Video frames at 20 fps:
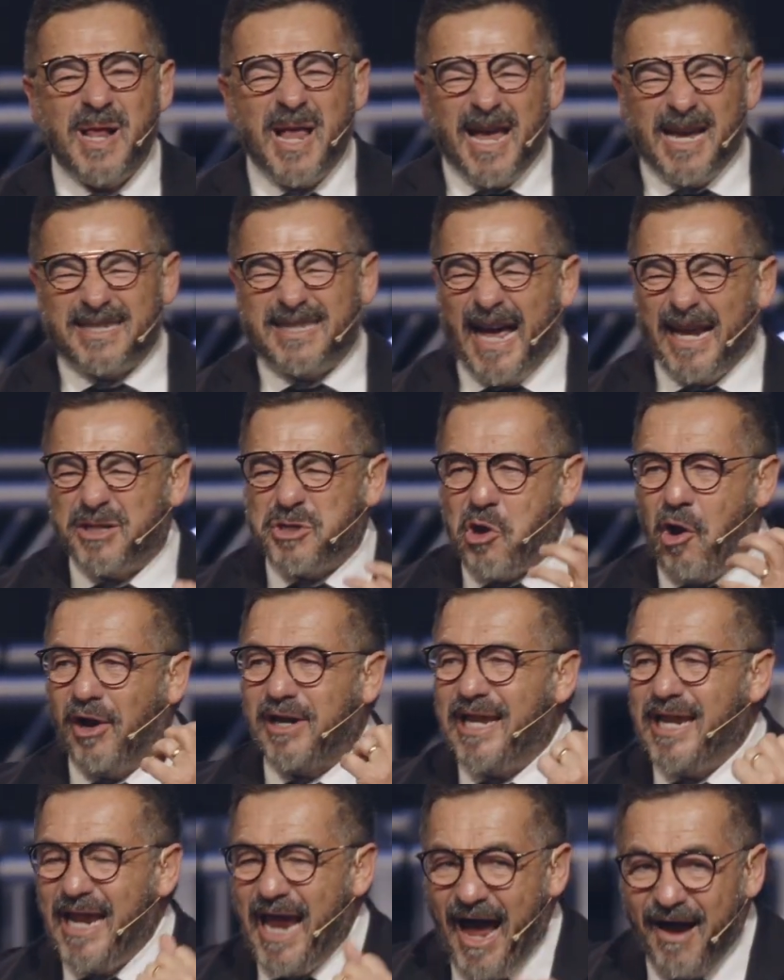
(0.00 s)
is that
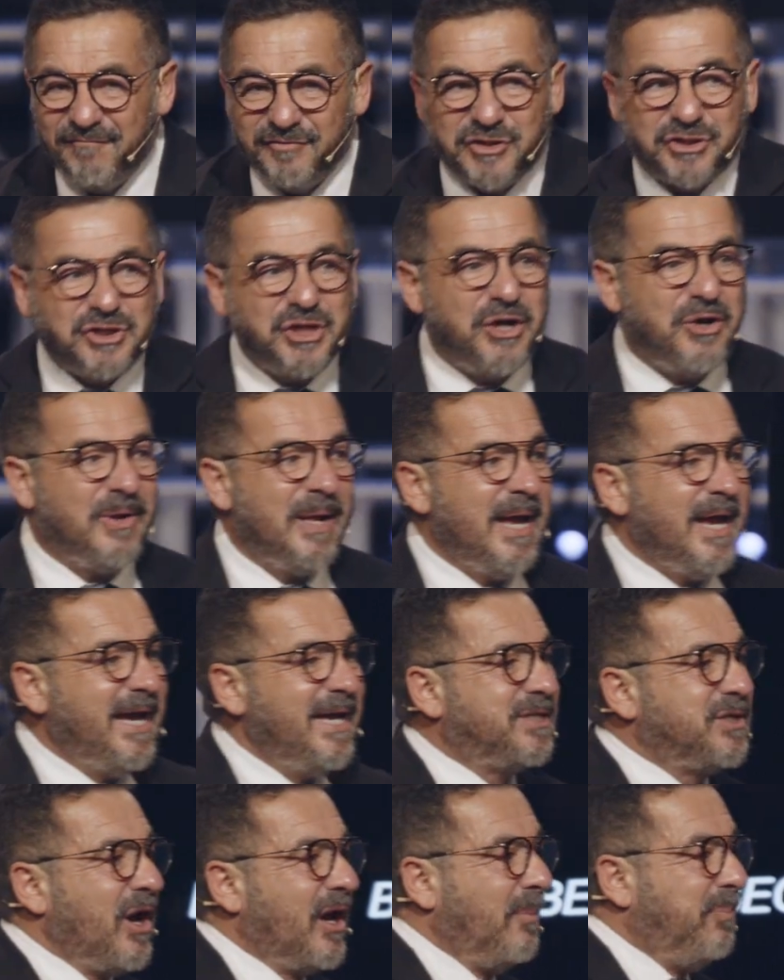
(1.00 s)
God loves you.
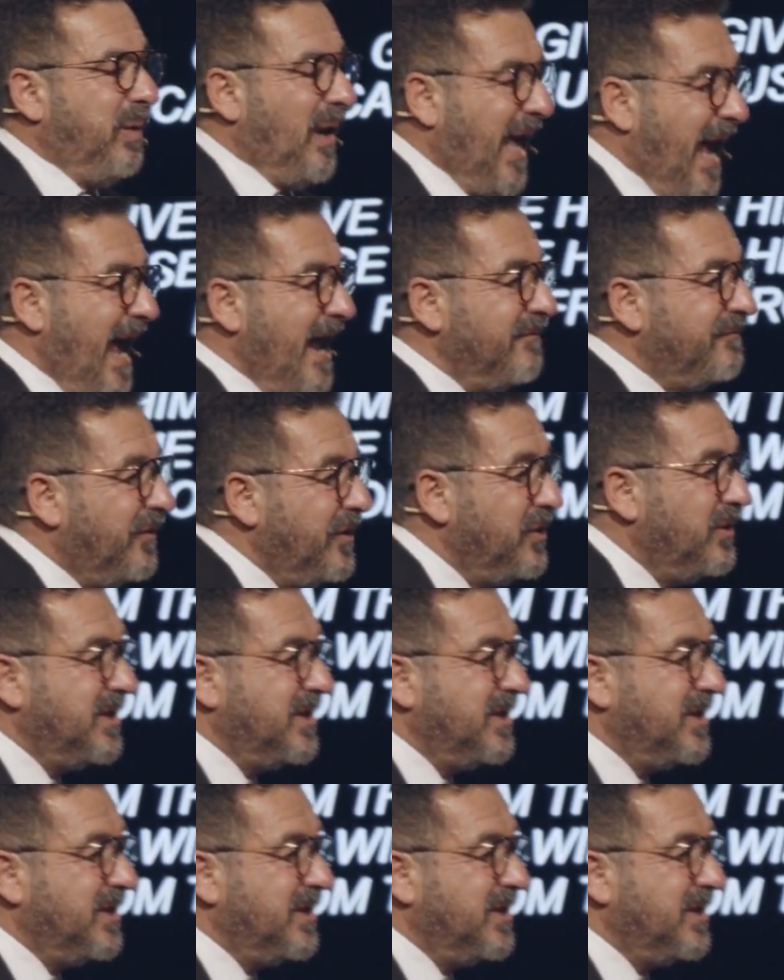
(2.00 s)
He's got a plan for you.